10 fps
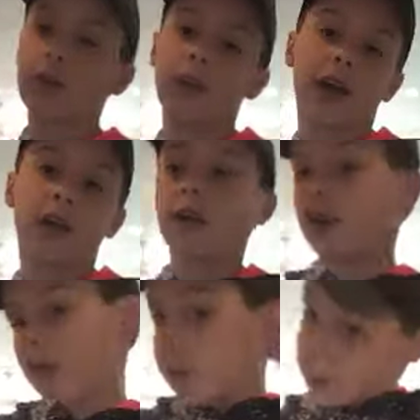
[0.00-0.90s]
really that
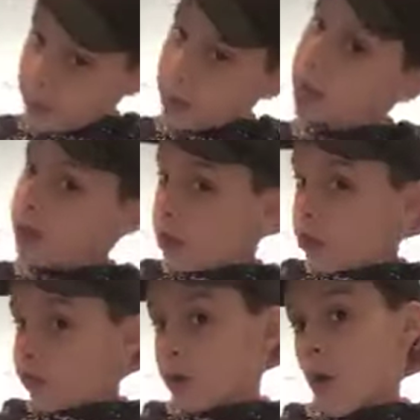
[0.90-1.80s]
good to me.
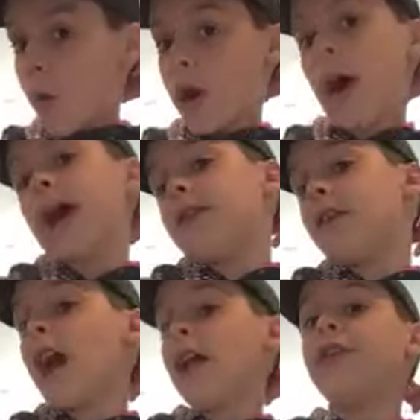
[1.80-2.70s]
So what I
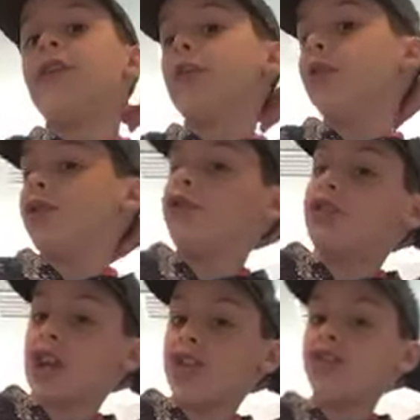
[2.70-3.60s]
decided to do is
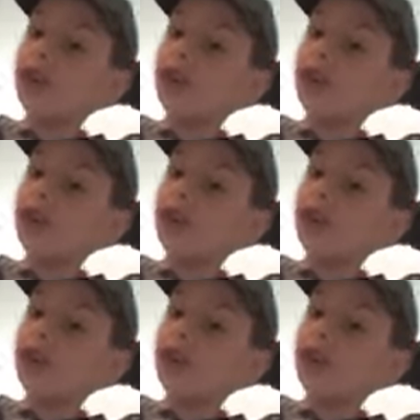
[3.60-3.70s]
change